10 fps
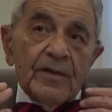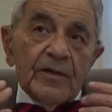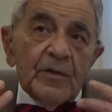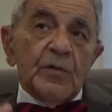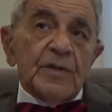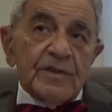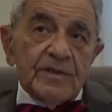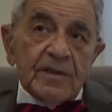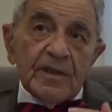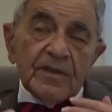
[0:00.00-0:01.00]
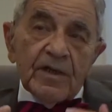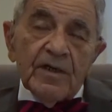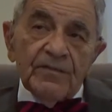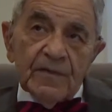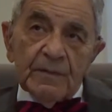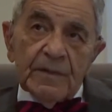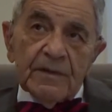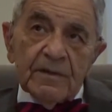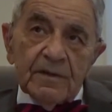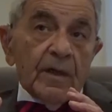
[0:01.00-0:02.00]
requesting the
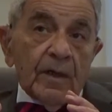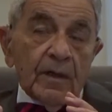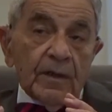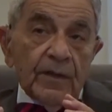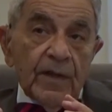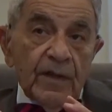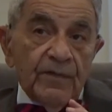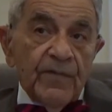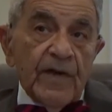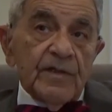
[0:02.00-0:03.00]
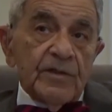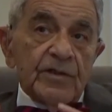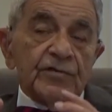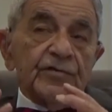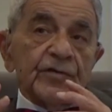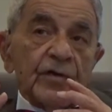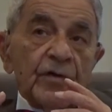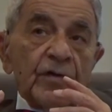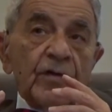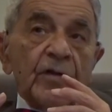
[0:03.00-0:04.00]
government the advantage
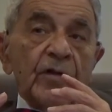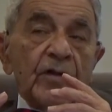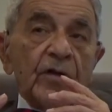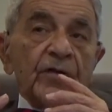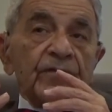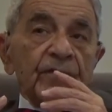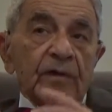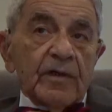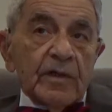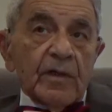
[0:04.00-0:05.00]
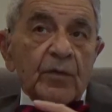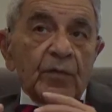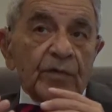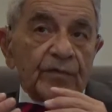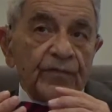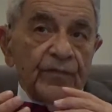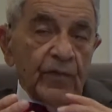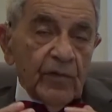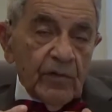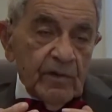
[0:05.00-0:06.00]
of working with
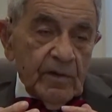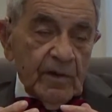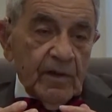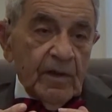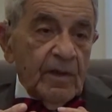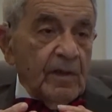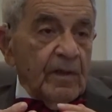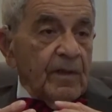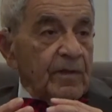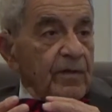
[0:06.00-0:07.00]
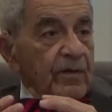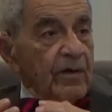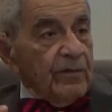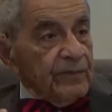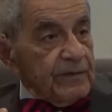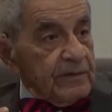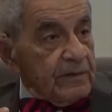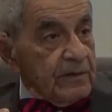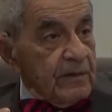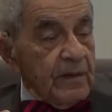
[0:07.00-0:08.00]
foreign office
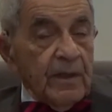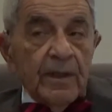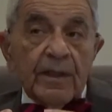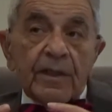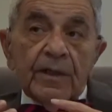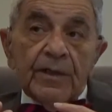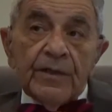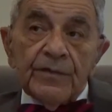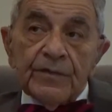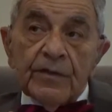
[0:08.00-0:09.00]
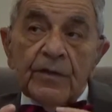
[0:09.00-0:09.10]
is